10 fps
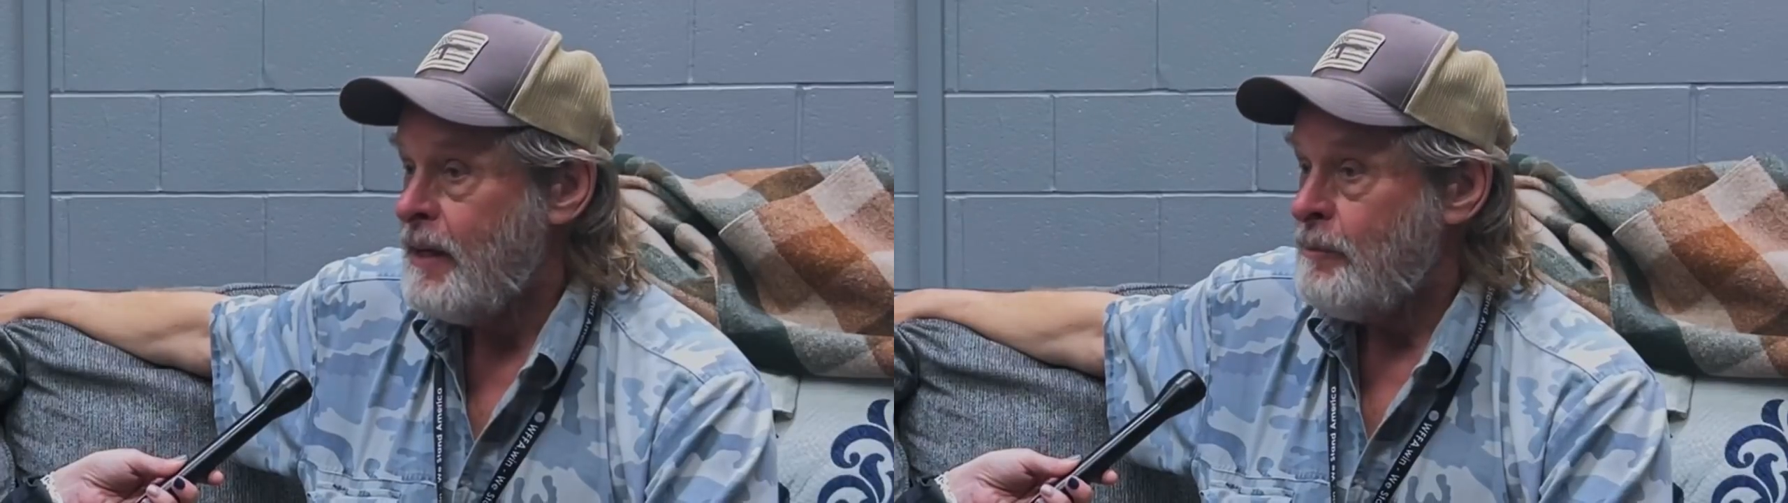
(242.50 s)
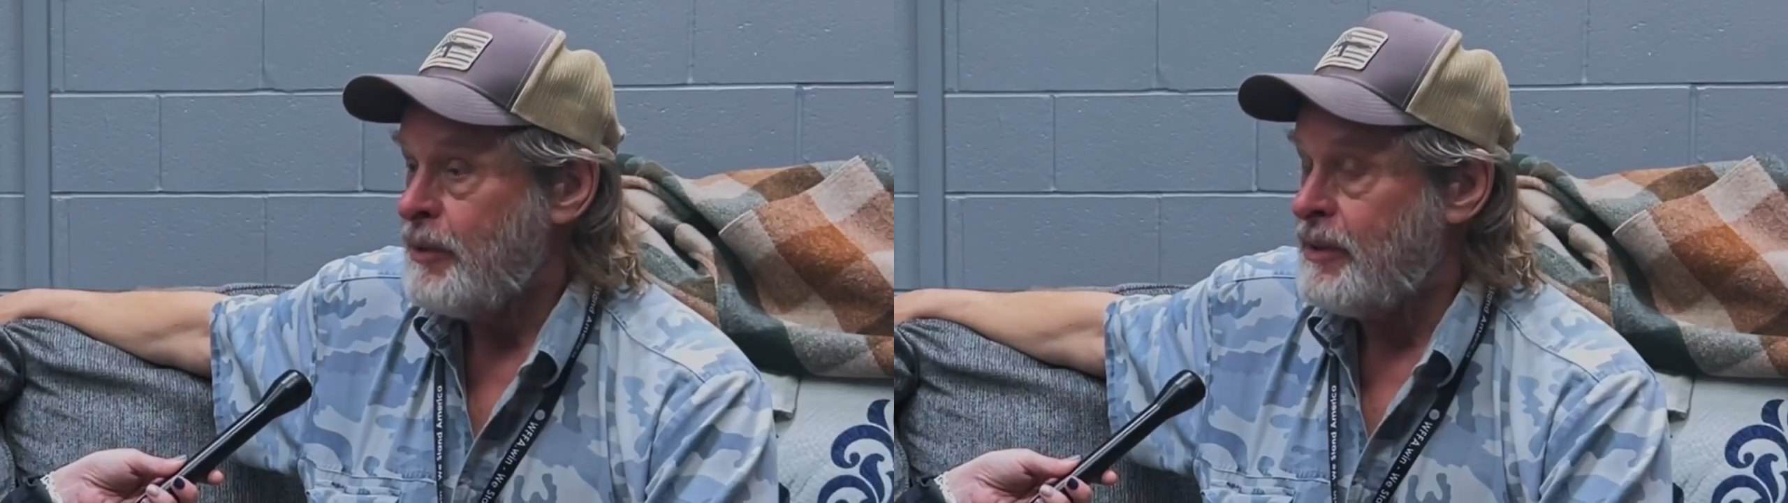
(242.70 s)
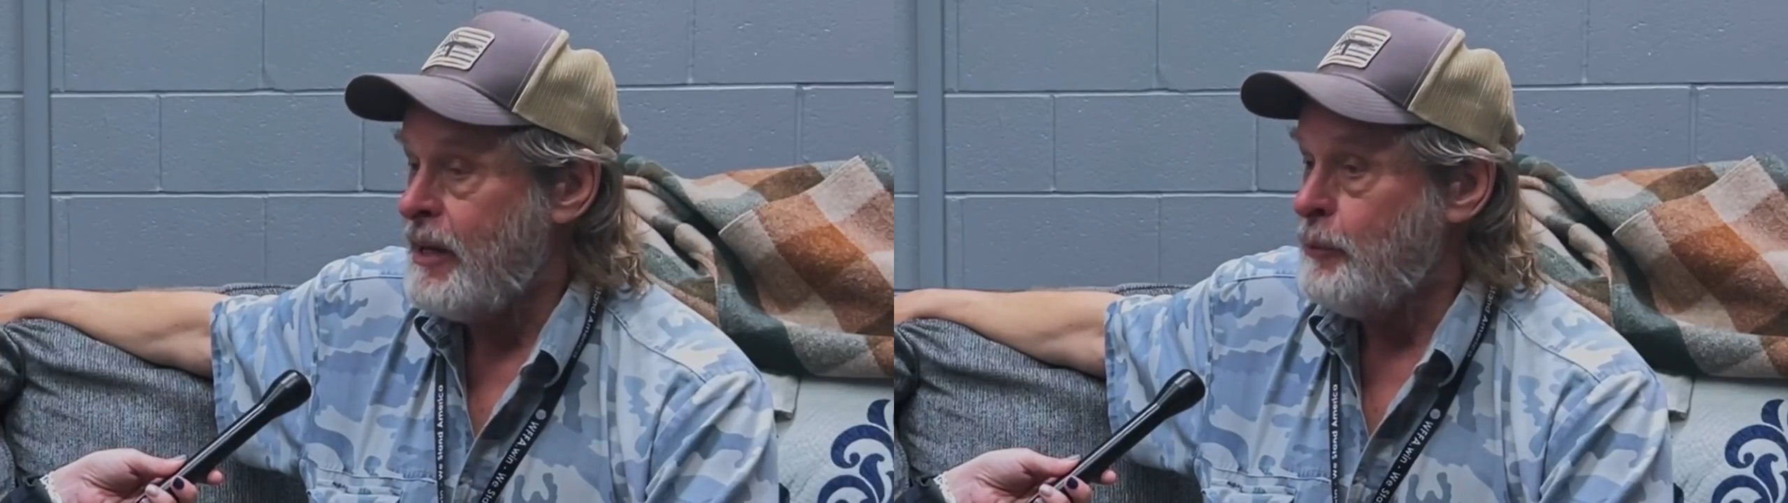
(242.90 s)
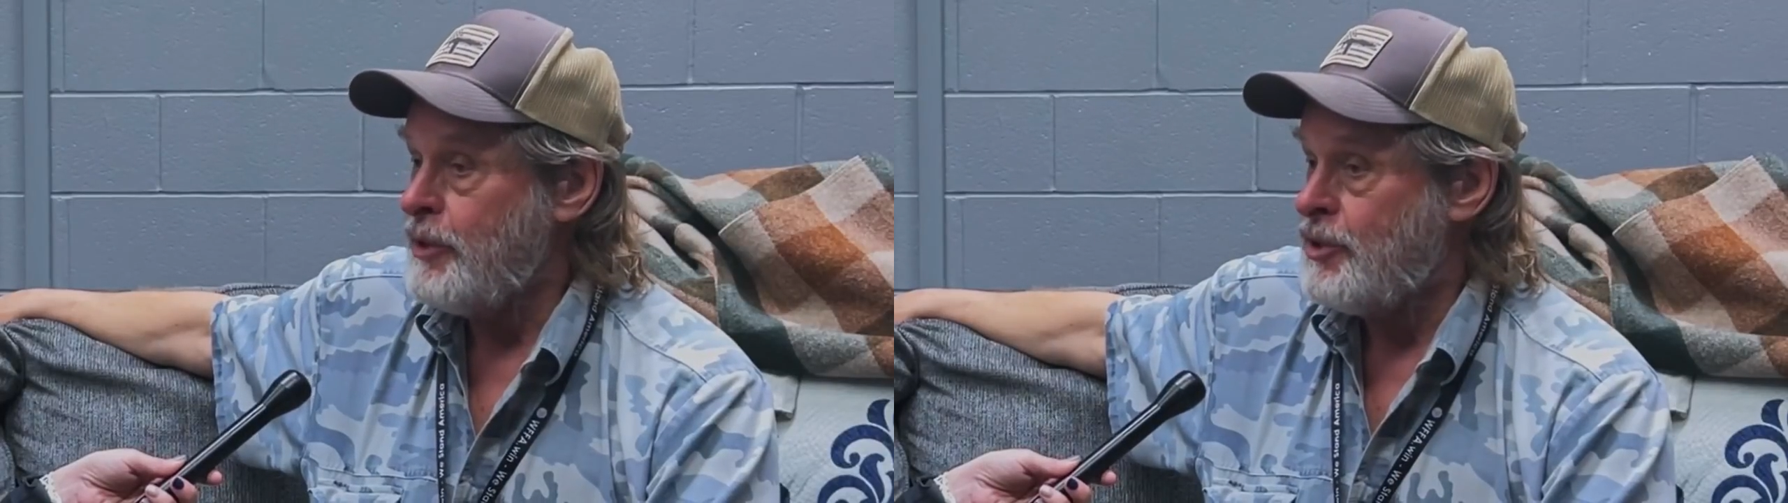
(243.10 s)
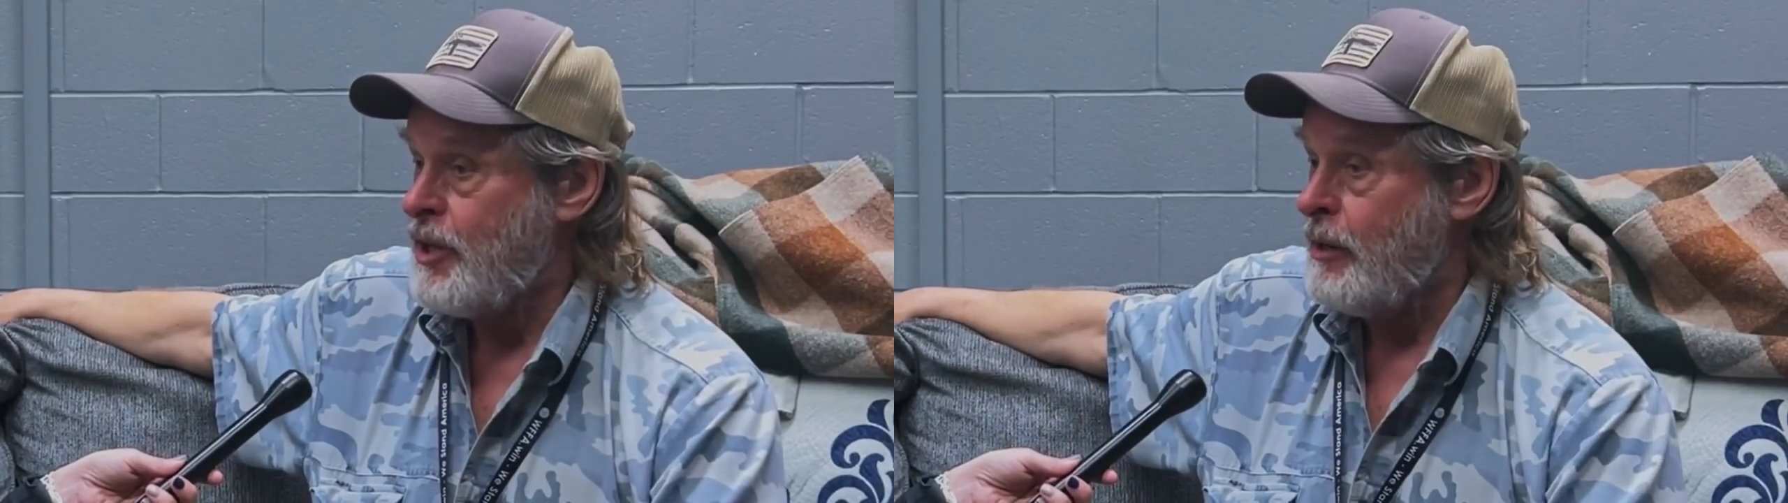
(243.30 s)
But they
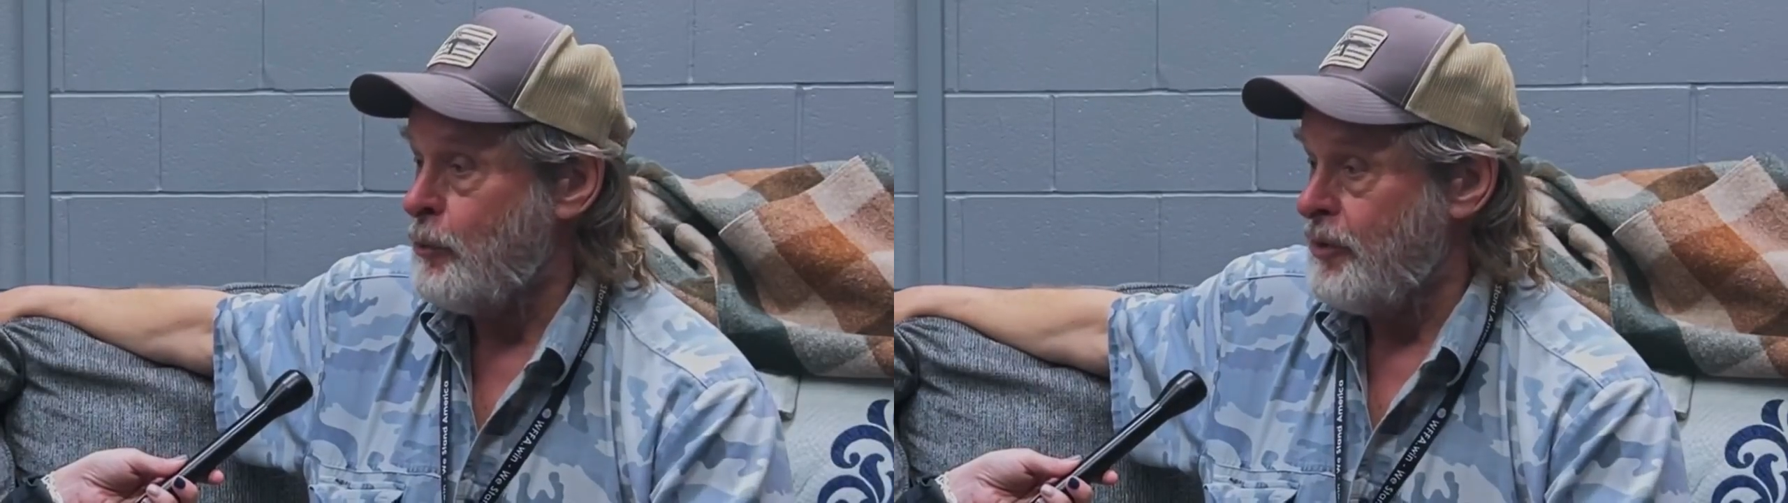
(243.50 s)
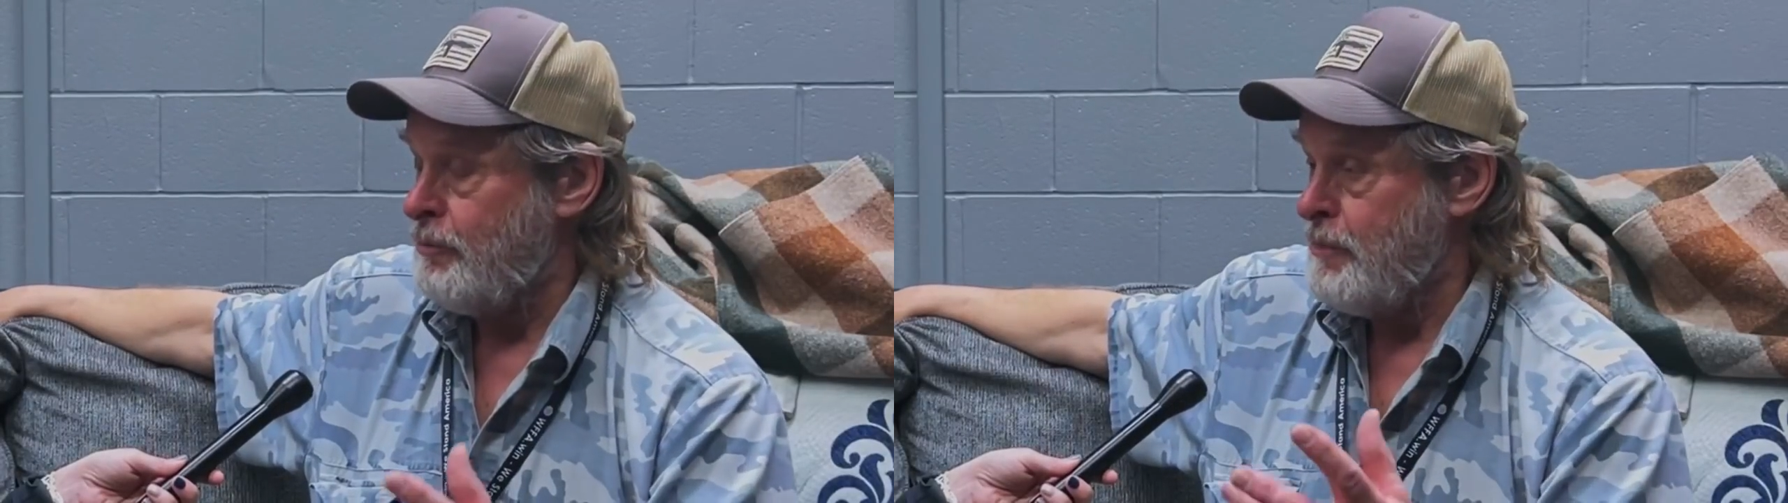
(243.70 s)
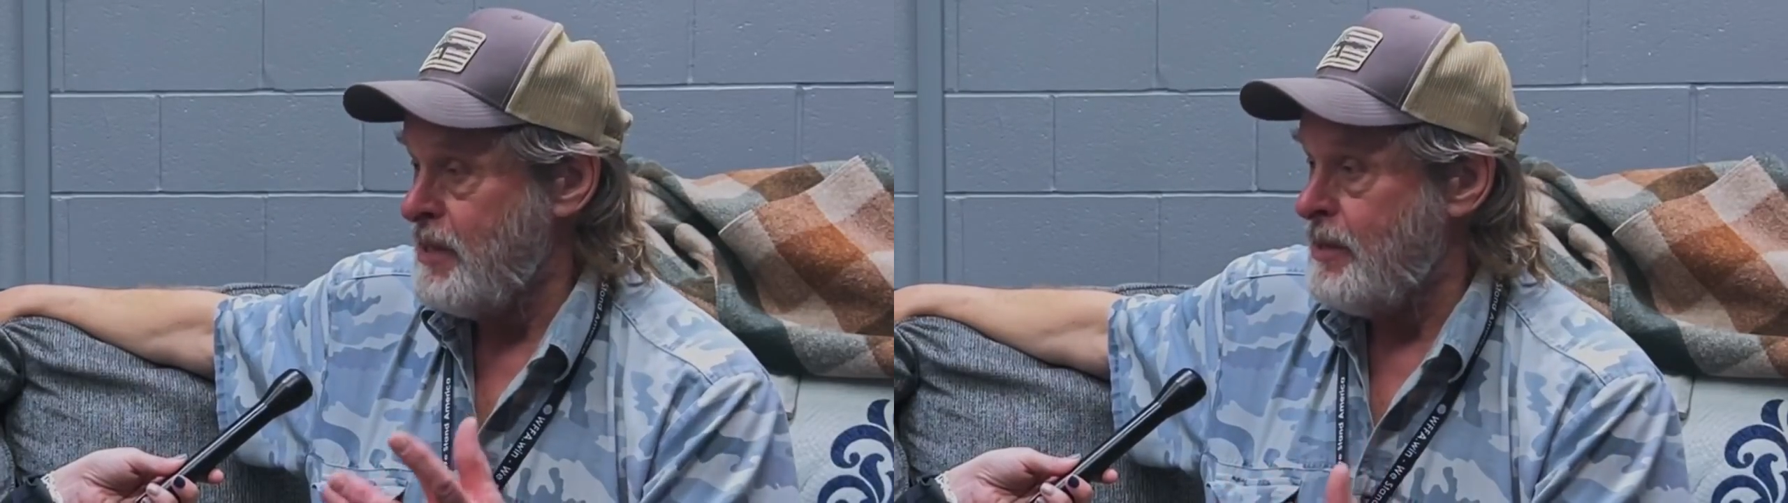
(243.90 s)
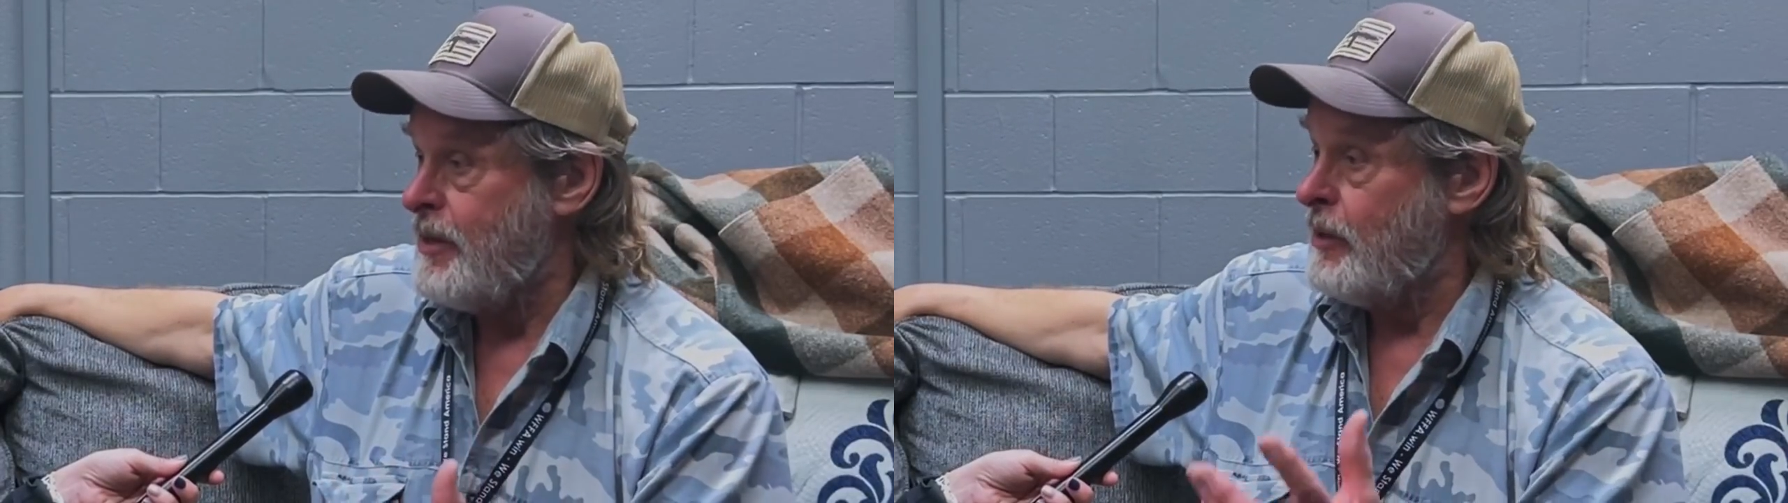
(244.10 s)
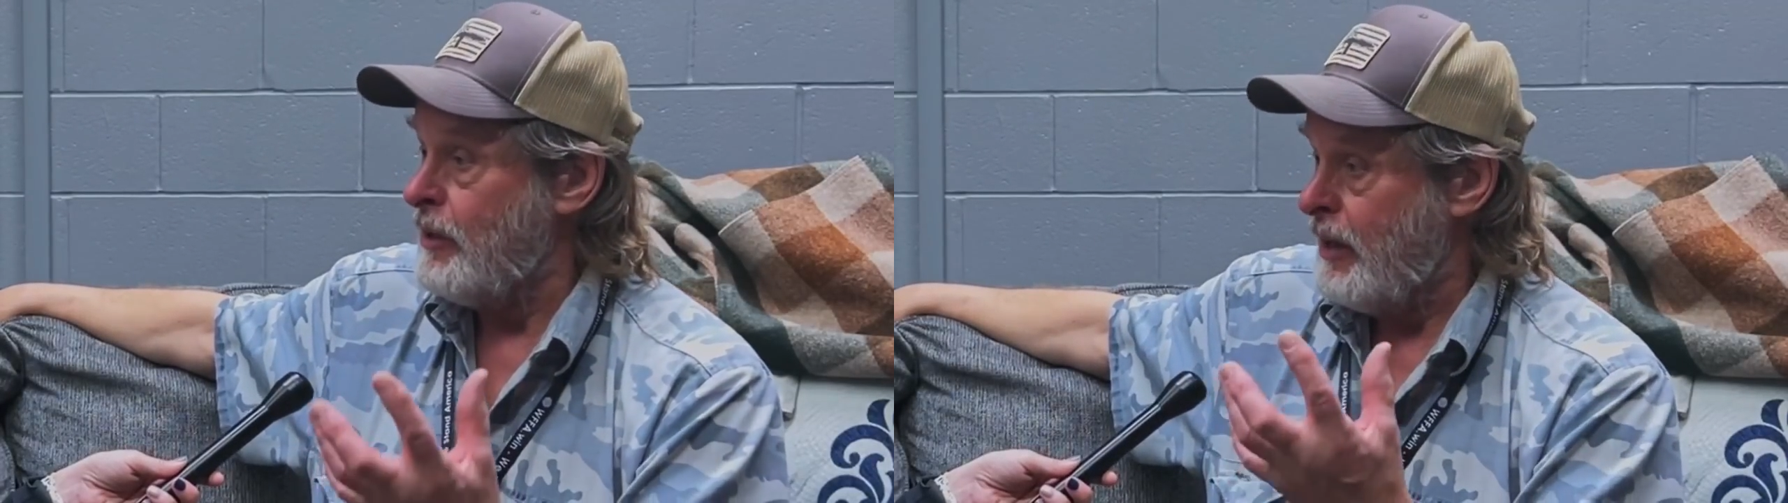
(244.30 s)
would share with me
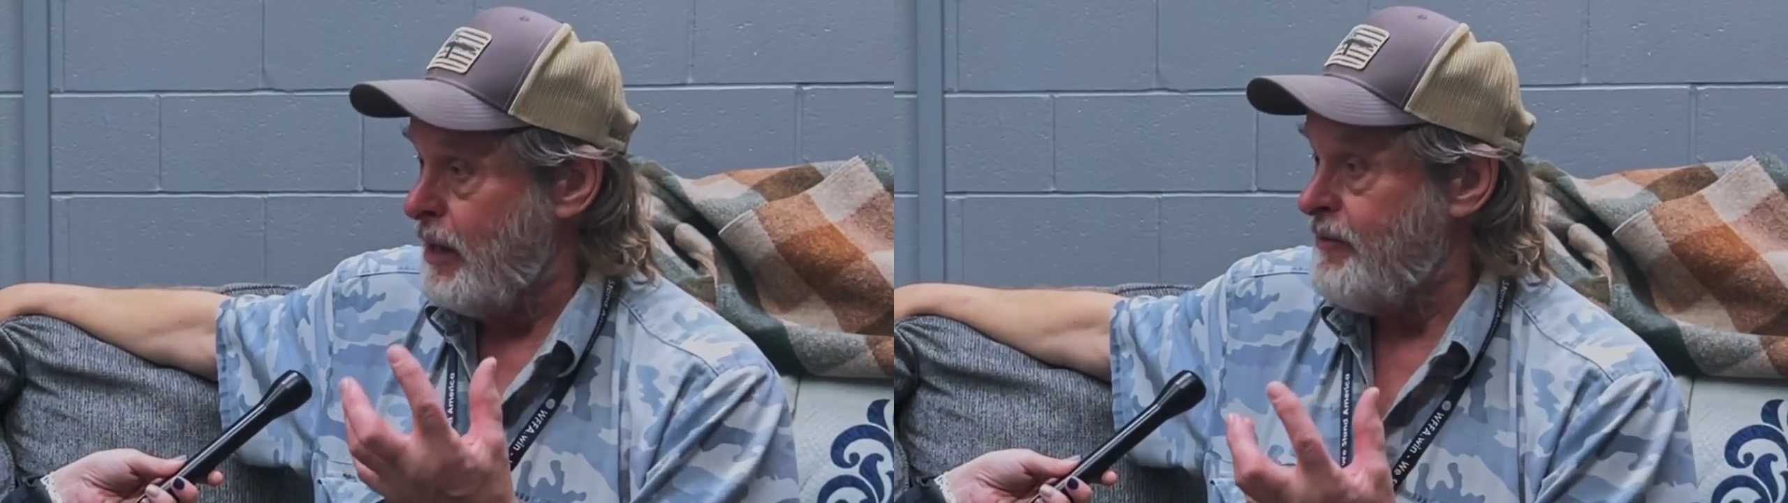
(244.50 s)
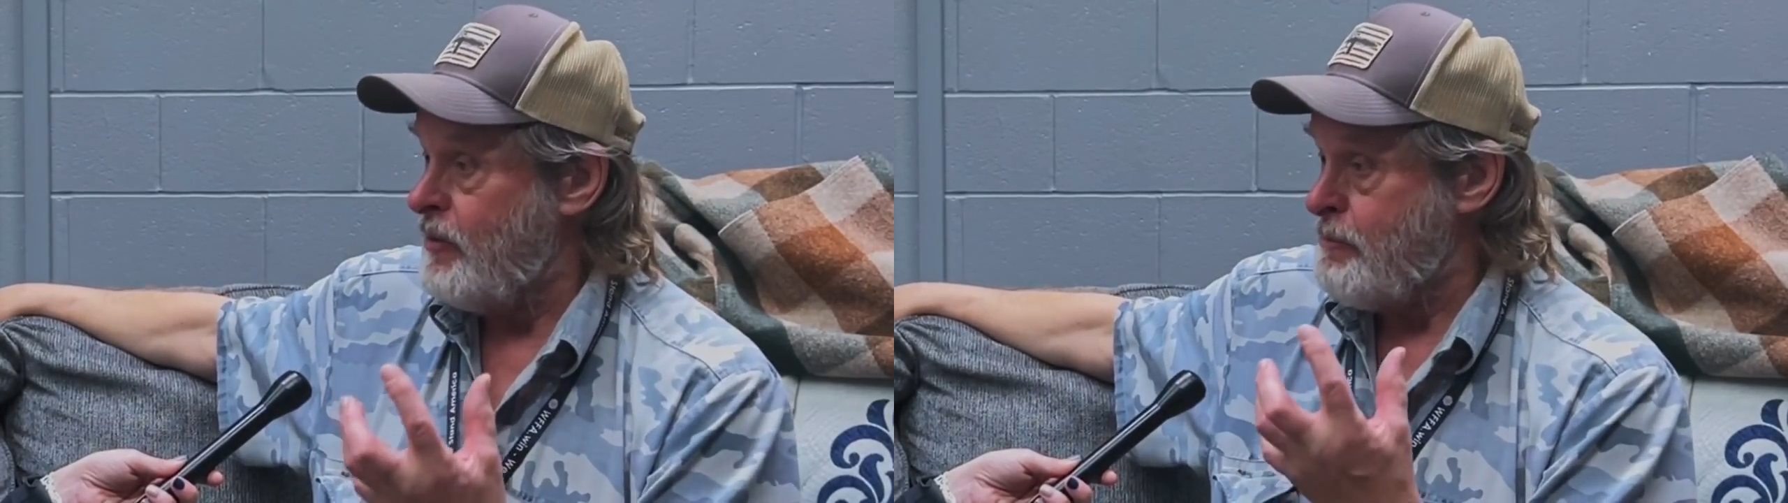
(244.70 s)
their love